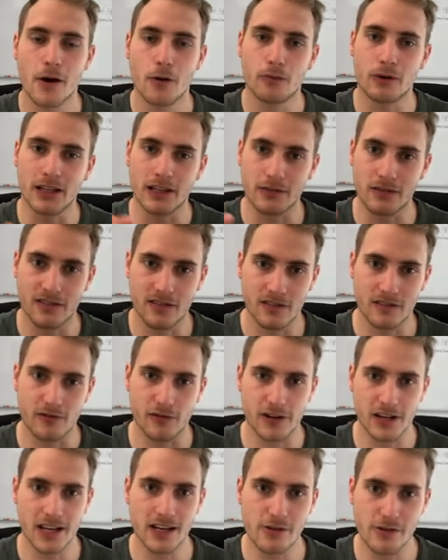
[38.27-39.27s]
we use a
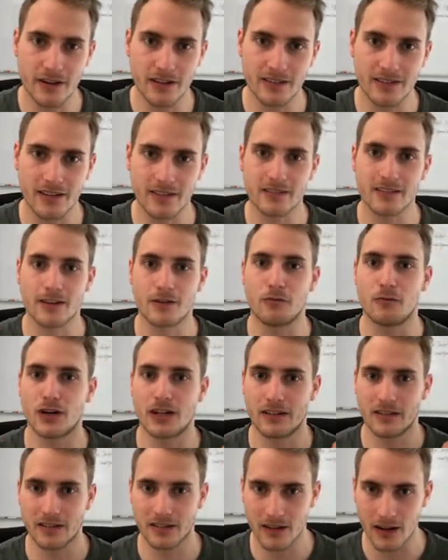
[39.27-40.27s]
strategic system. We
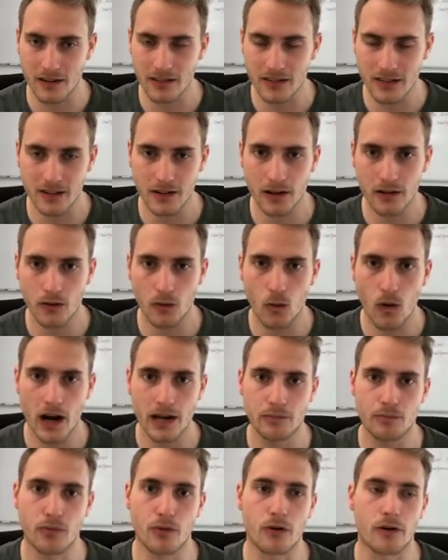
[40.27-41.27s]
discussed it on the
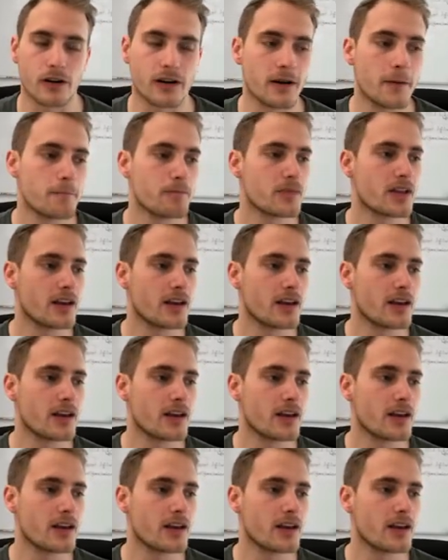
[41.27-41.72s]
whiteboard.